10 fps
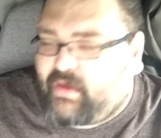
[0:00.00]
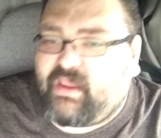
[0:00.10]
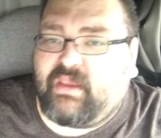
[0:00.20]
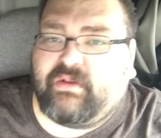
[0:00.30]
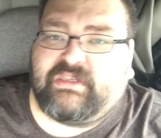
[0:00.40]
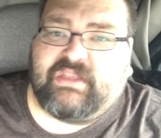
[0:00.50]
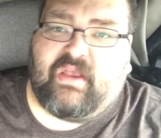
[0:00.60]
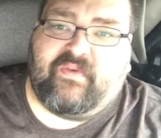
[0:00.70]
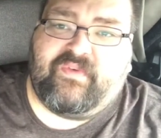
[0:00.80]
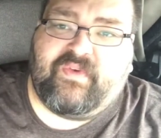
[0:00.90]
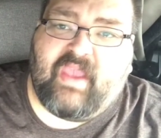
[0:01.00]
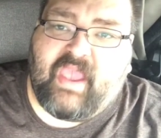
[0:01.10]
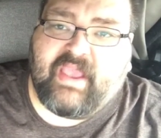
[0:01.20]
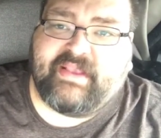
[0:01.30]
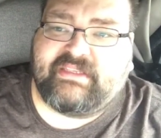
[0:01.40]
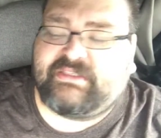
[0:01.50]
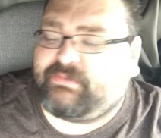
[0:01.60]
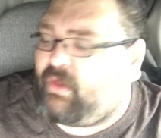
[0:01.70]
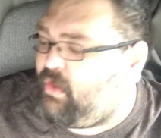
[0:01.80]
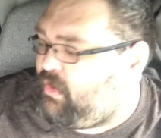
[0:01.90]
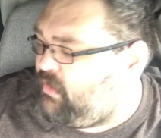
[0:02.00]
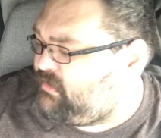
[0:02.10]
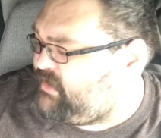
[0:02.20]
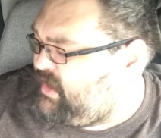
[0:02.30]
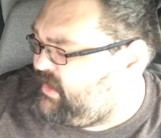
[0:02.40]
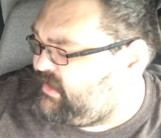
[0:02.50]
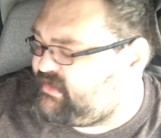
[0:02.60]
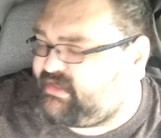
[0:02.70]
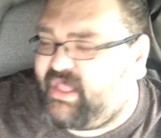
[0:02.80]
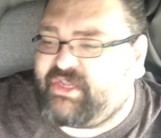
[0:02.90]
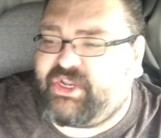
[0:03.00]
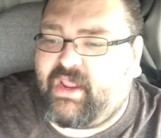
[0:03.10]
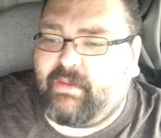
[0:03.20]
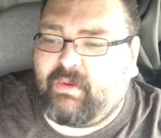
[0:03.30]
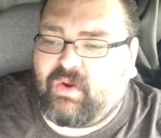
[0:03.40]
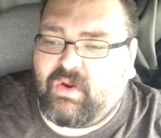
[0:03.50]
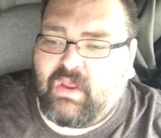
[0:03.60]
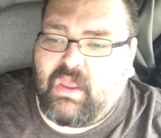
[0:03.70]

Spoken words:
Get yourself a small, tiny sledgehammer.